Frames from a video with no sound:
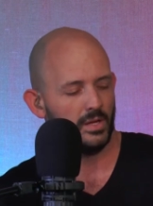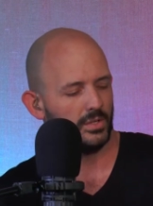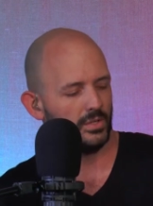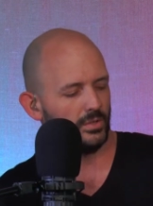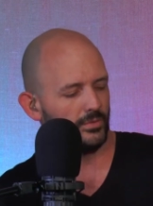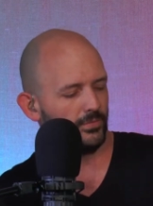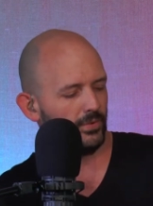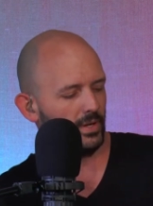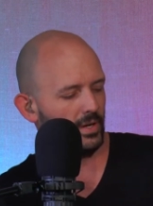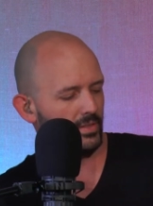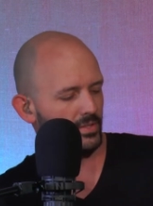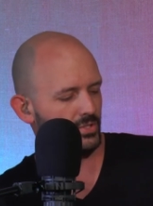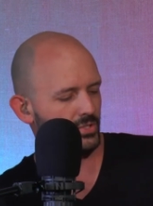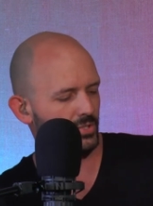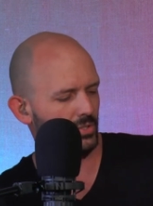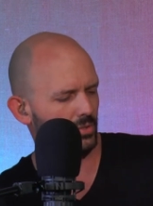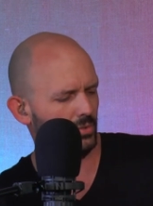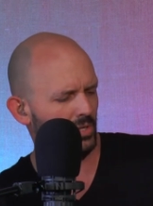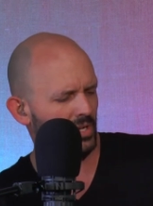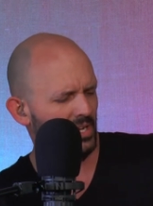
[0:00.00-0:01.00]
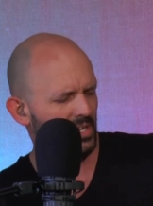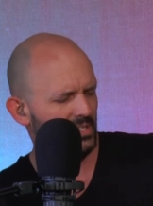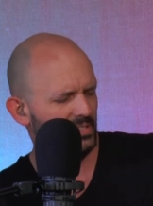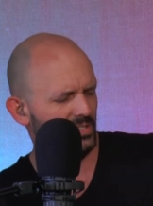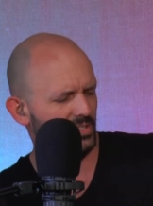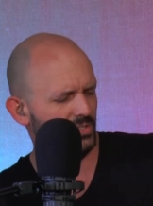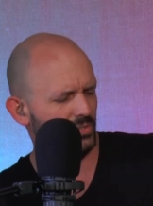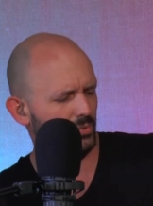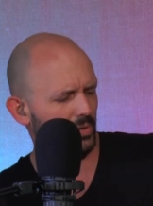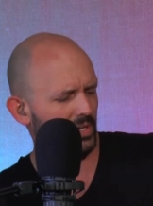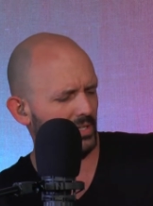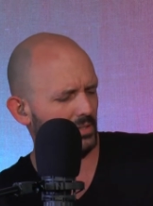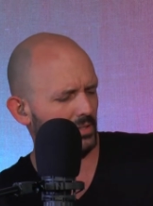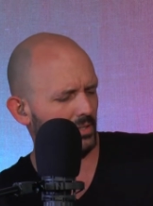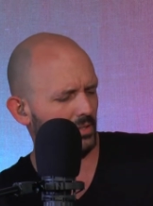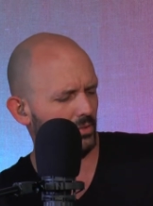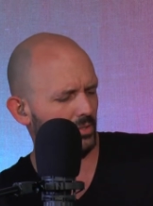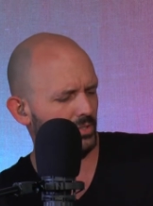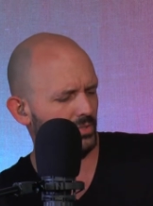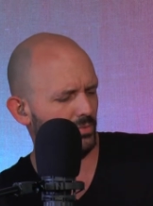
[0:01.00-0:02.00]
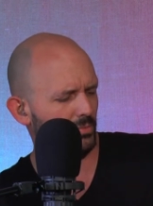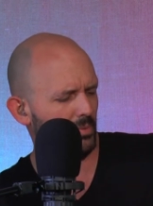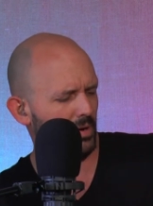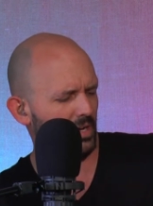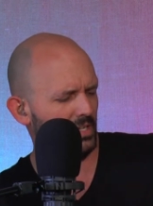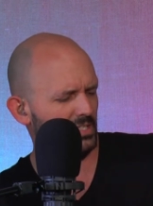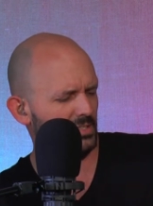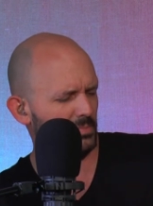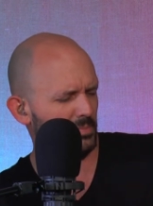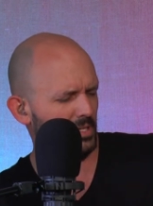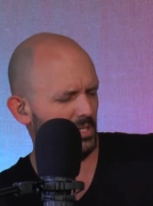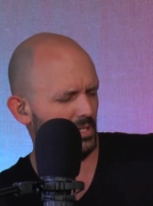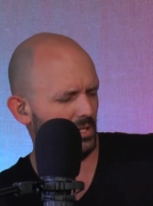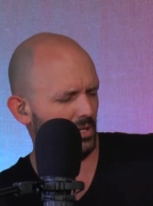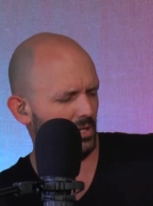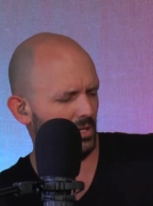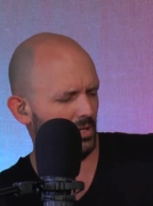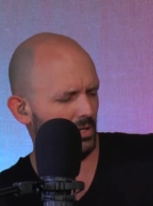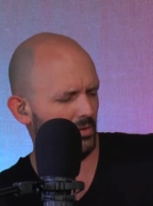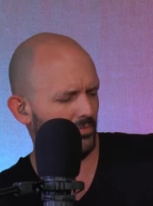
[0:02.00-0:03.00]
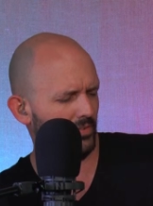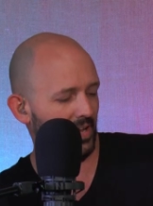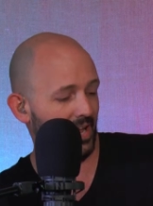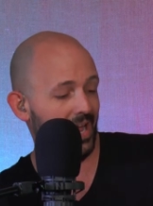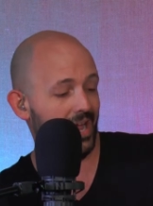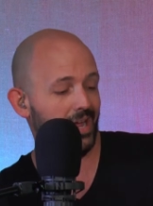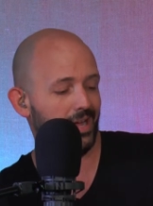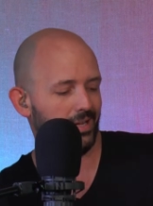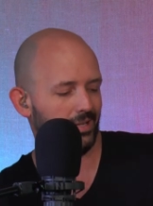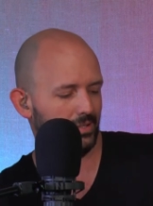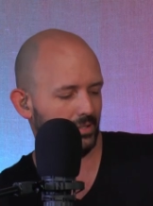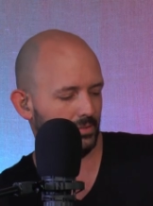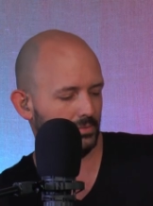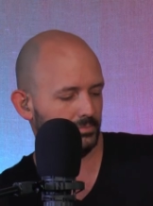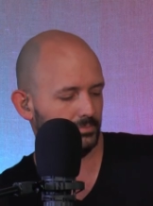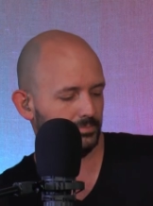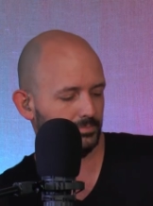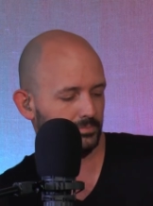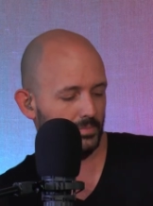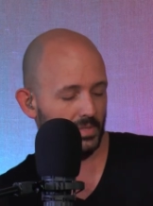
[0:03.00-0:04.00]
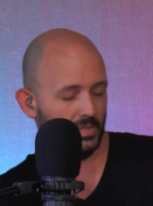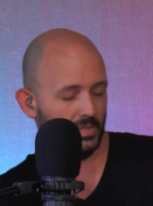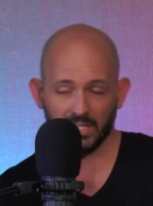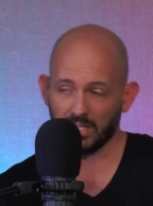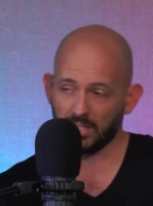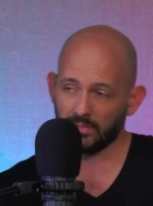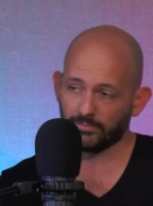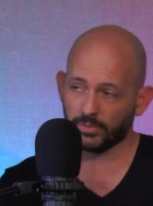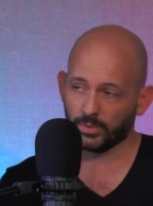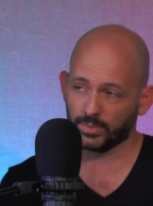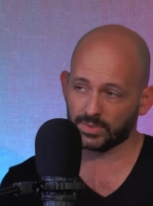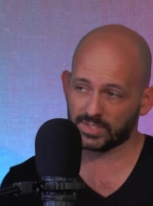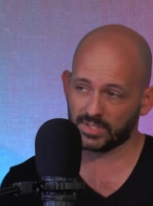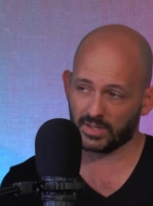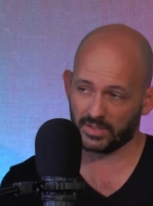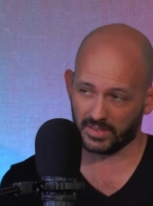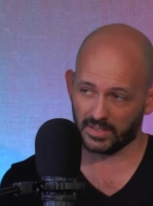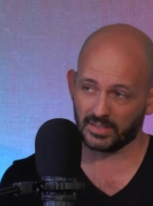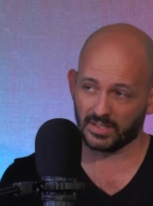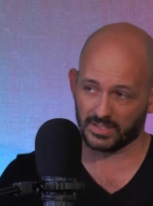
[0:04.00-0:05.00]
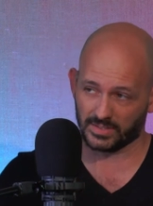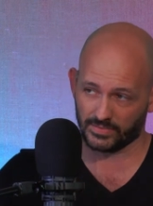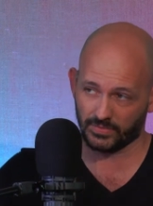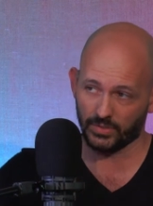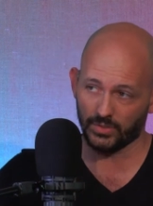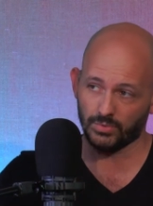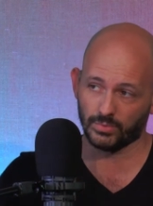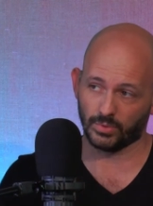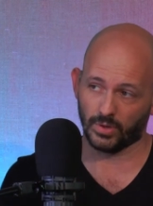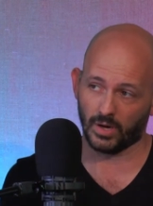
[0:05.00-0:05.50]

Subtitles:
Good friend of the show. He says, great lyrics, reminds me of Hank. Any influence there? I think that's for you,